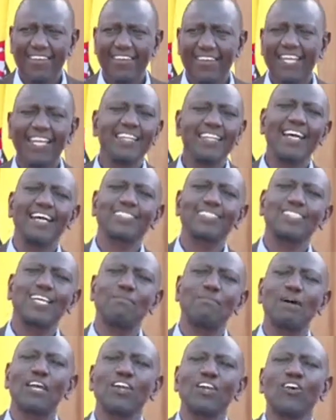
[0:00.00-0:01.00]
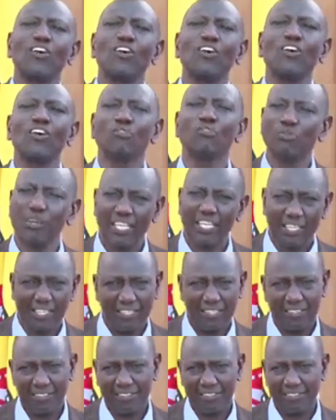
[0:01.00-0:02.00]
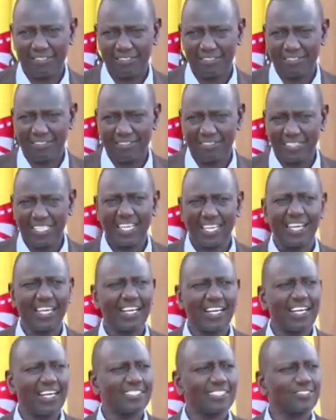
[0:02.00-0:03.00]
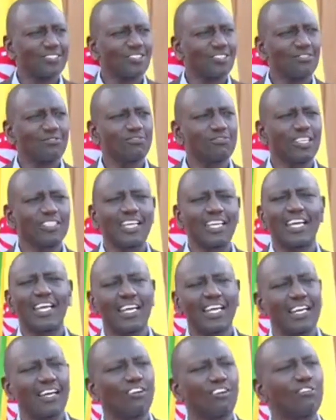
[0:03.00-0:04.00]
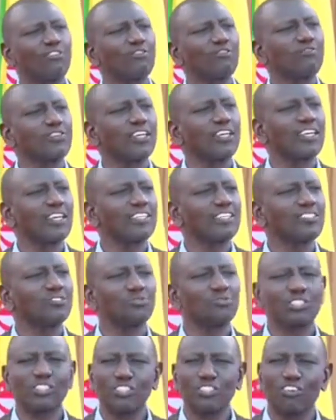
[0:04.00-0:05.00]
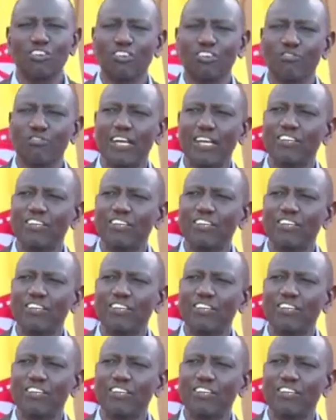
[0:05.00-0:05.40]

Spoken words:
Kenya has come a long way. The era of switching off,